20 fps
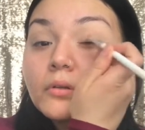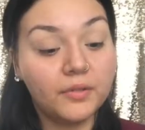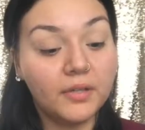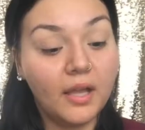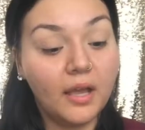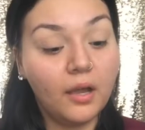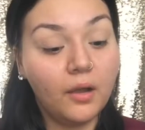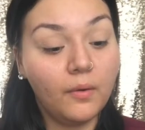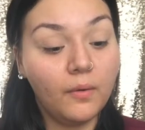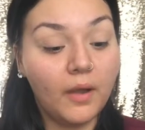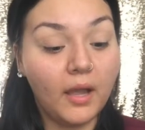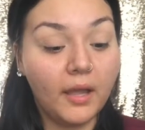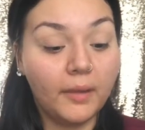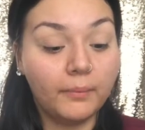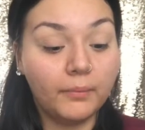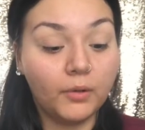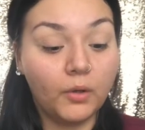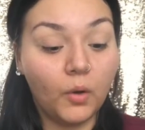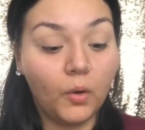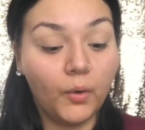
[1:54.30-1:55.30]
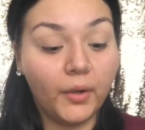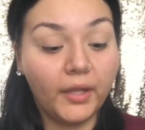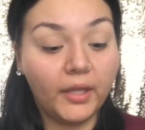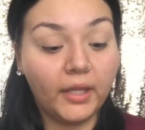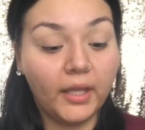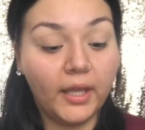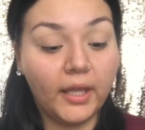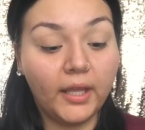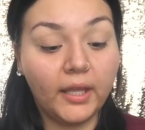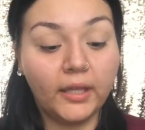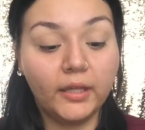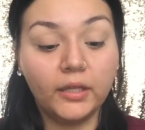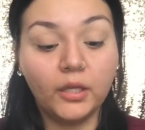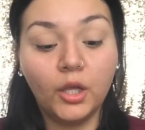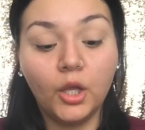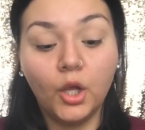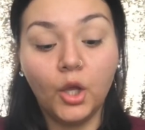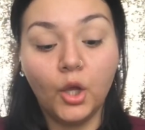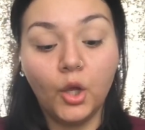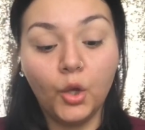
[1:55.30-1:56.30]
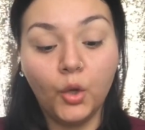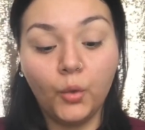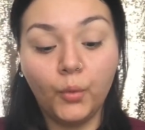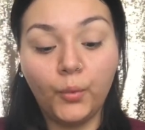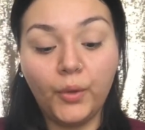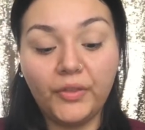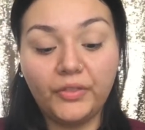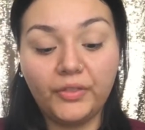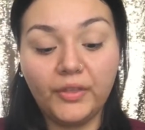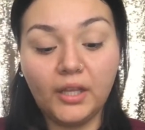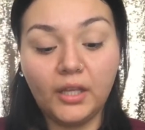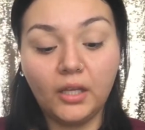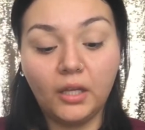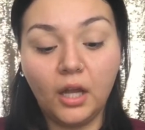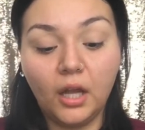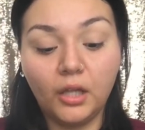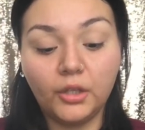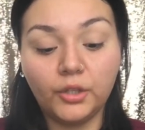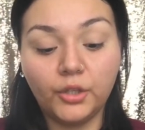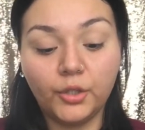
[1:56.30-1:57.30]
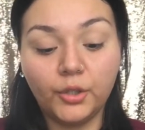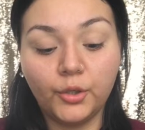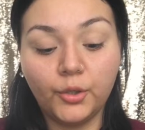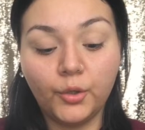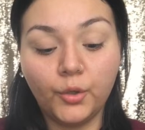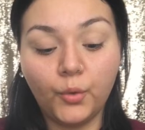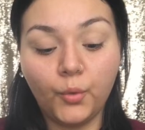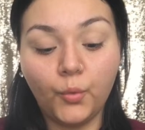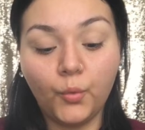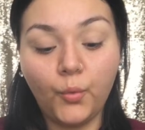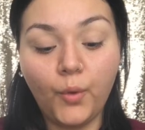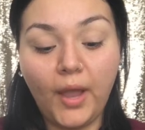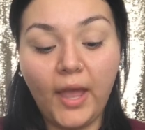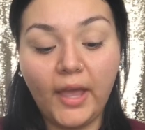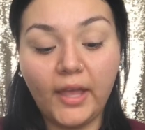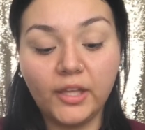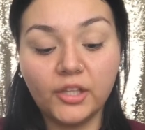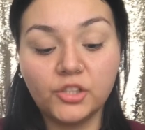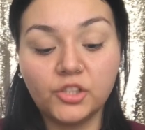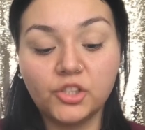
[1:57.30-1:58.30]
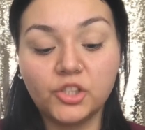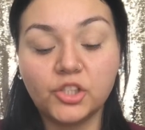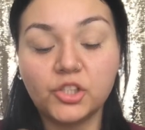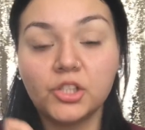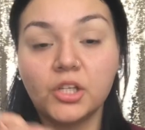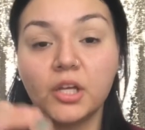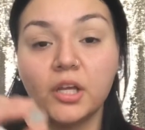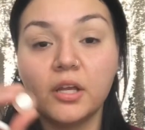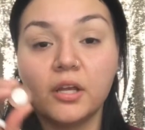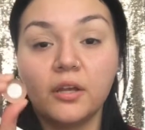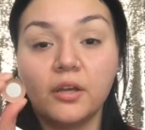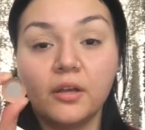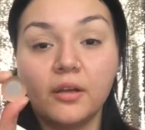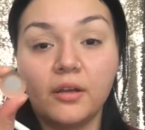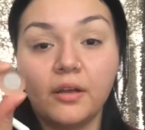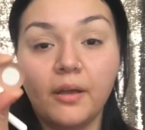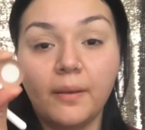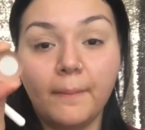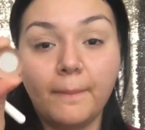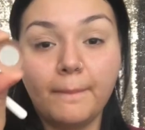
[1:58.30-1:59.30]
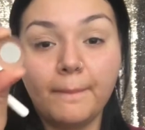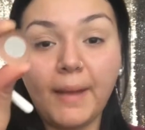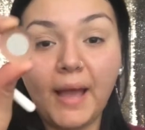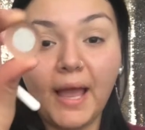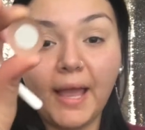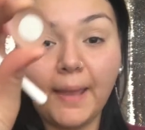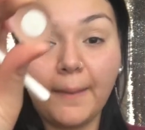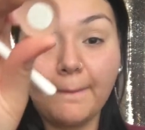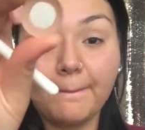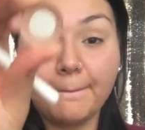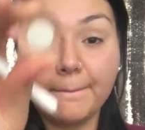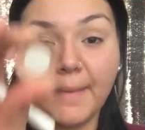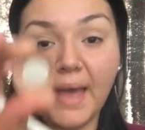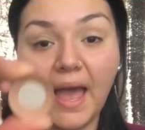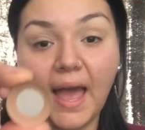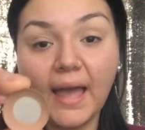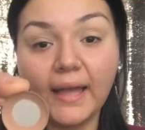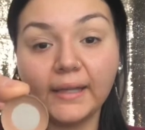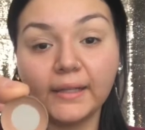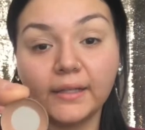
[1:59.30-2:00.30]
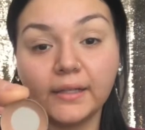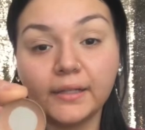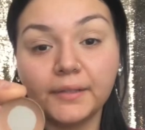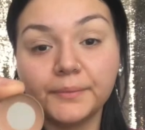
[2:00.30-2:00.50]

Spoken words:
Now I'm going in with the color Wedge by MAC.